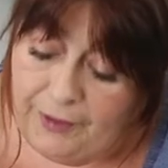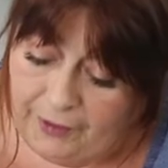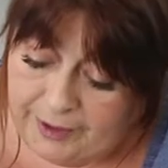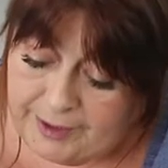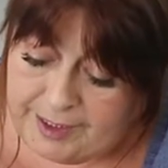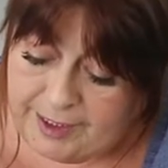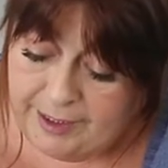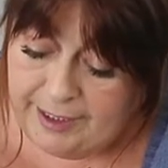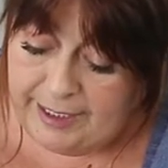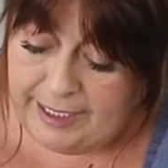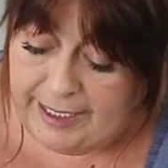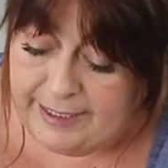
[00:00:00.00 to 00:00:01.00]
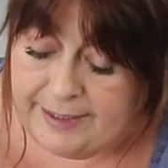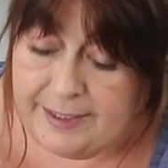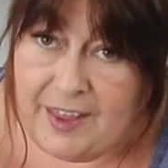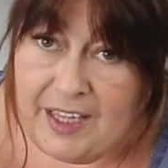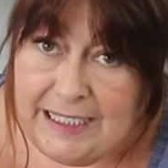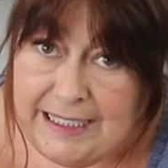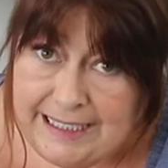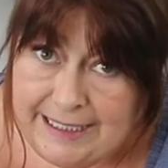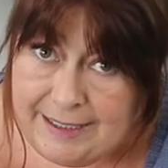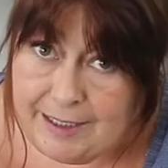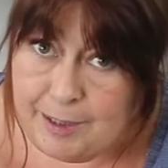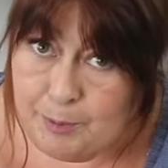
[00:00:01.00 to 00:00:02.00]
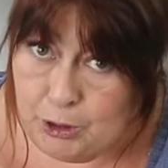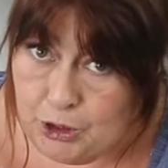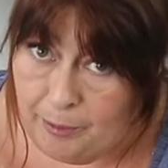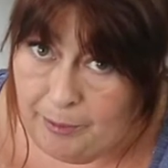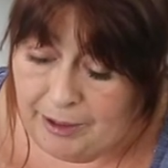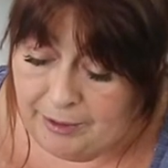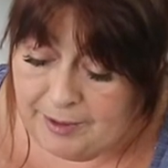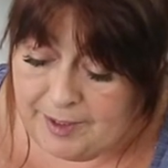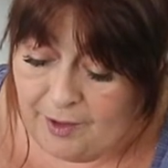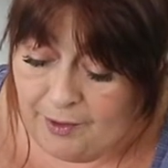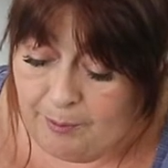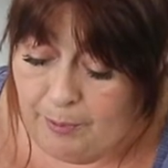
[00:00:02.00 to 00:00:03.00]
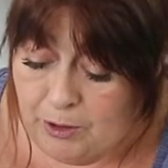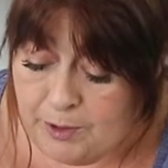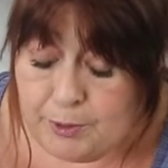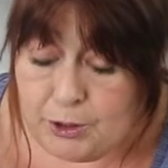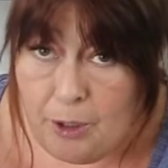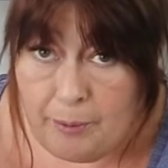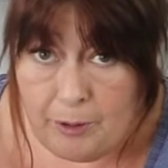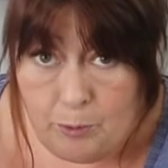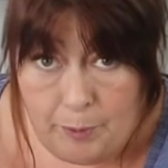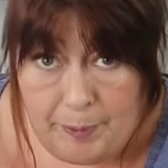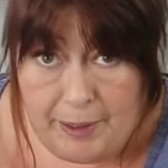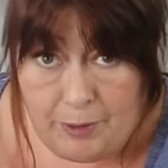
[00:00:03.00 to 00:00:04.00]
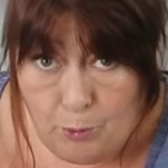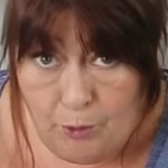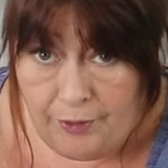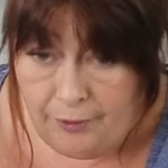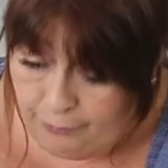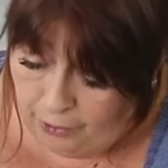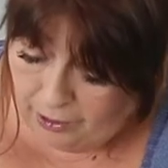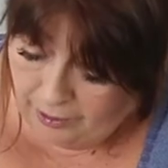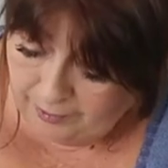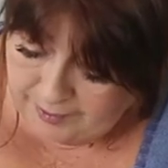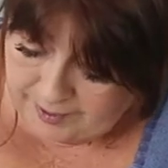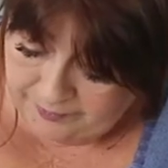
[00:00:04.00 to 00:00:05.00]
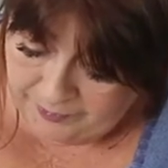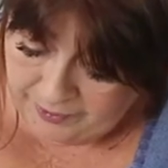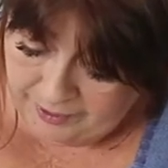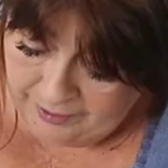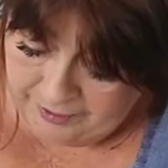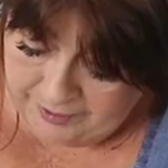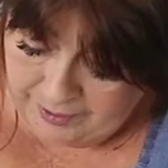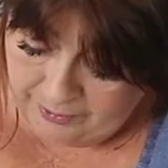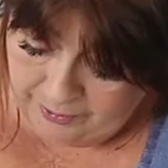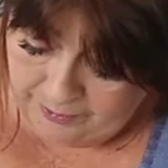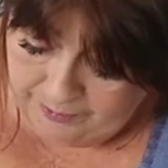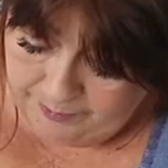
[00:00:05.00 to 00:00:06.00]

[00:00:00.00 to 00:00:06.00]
that is the least predominant. So the most predominant will be the one that follows. So we're